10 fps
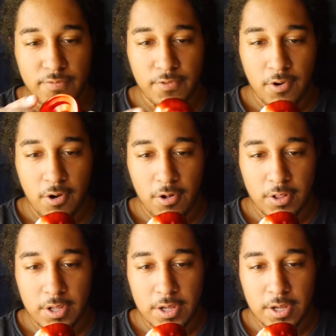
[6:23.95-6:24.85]
overall,
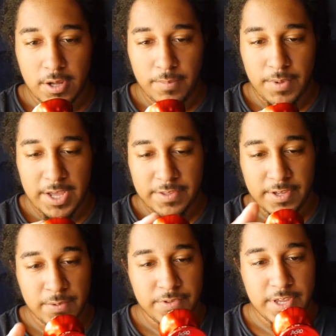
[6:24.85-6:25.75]

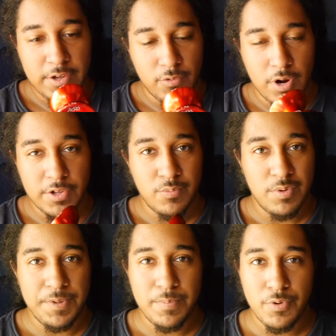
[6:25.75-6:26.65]
I would say grinds
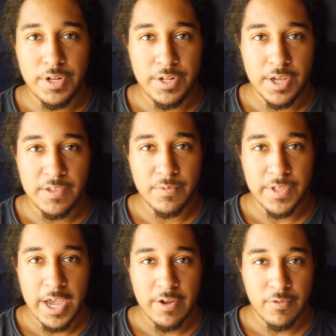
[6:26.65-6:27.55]
would be pretty nice with
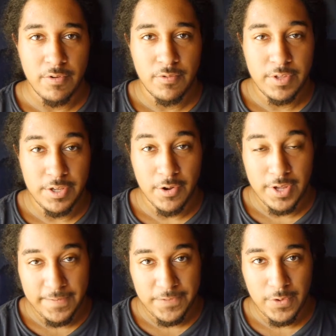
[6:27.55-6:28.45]
the Acro,
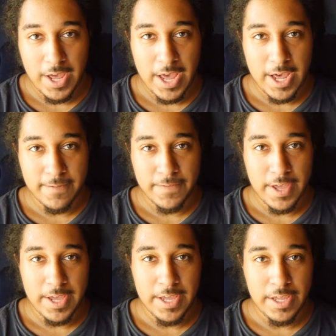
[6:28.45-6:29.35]
if you have
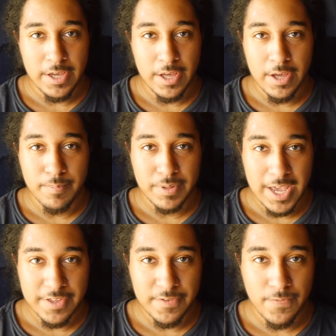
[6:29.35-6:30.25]
a
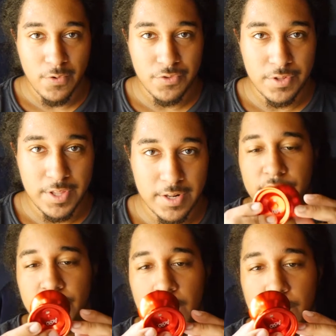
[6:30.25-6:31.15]
blasted version. Alright,
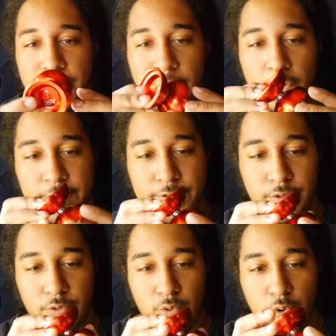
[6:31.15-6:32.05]
so now moving on
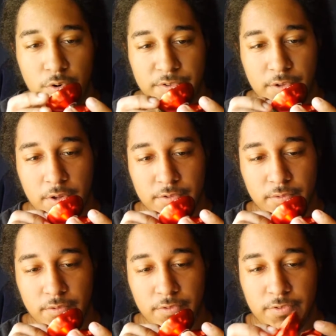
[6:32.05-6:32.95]
to
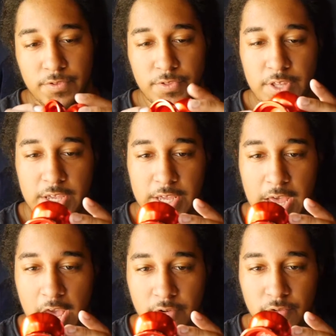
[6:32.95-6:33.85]
horizontals.
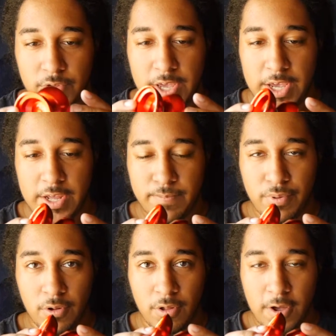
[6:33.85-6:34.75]
The Acro can
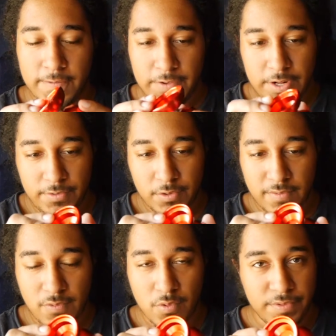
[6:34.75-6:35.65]
pull off any sort
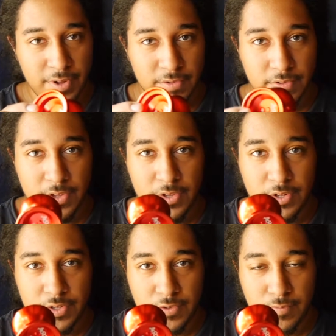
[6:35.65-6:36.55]
of horizontals that you
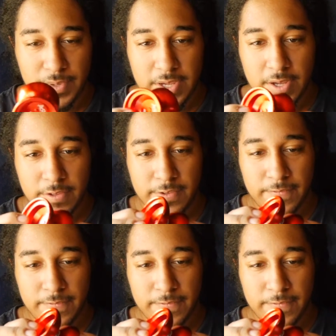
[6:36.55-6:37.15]
can do. Because